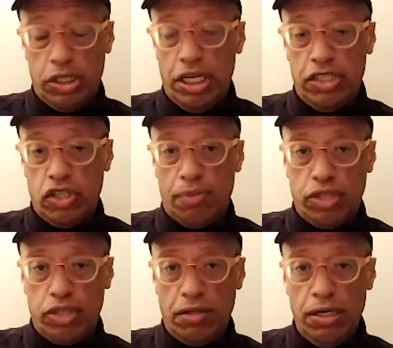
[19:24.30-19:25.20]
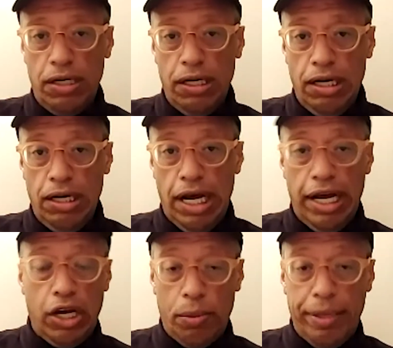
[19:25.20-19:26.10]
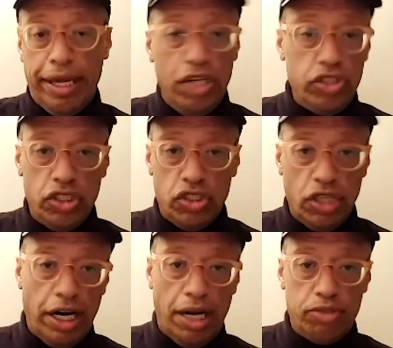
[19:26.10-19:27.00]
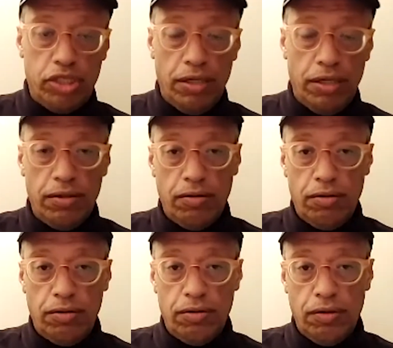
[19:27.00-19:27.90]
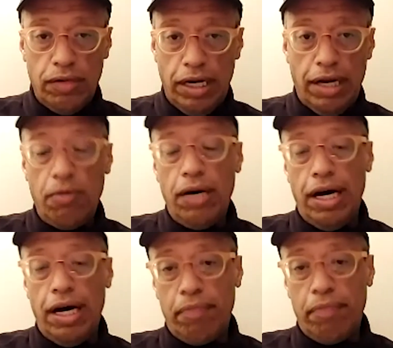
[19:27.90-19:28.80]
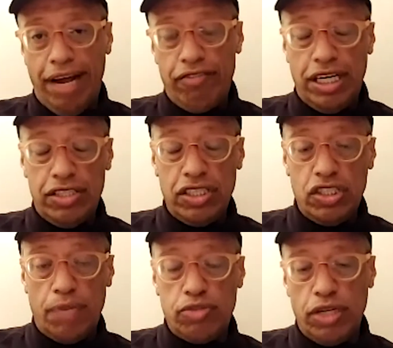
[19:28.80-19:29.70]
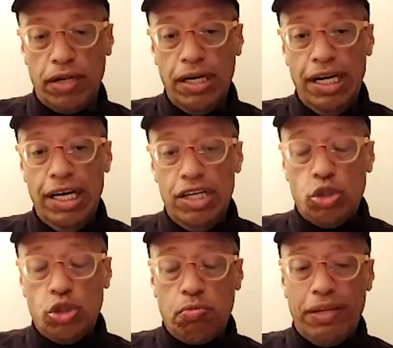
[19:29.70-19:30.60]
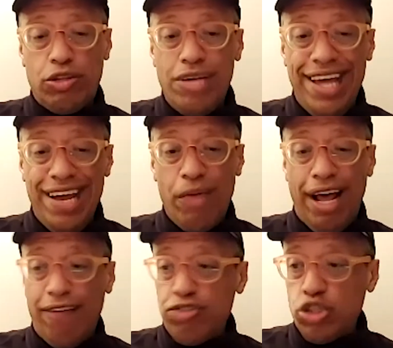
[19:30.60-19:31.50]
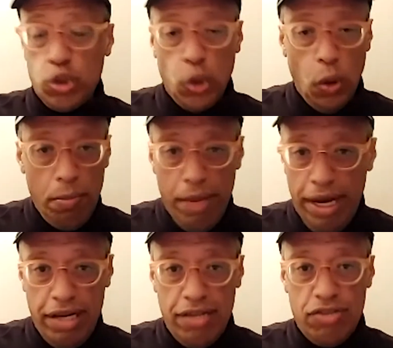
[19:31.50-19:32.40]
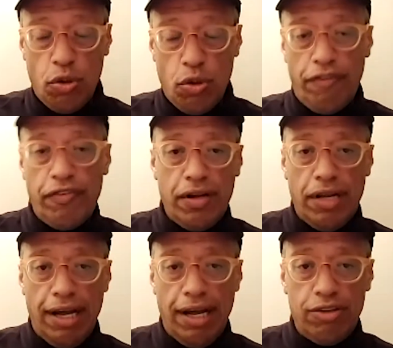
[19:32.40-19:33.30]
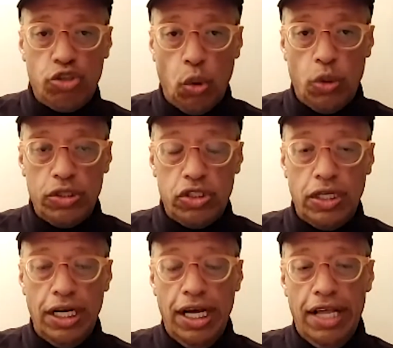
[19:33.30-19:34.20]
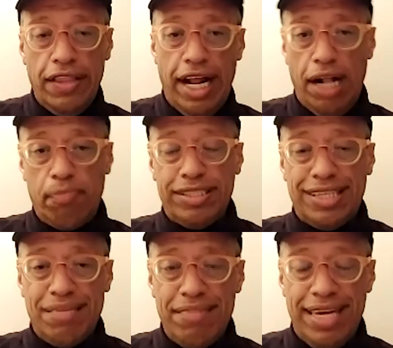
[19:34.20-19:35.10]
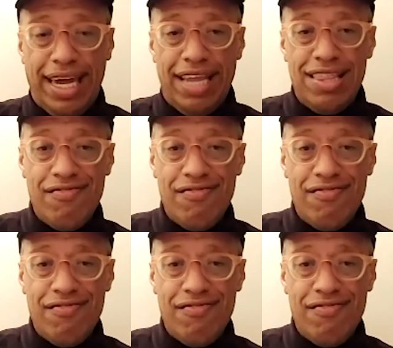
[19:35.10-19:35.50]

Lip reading: do Google ads and all that stuff just because we want to create traffic. What does that mean by creating traffic? If you don't address the proper segment, it means you're doing a lot of waste.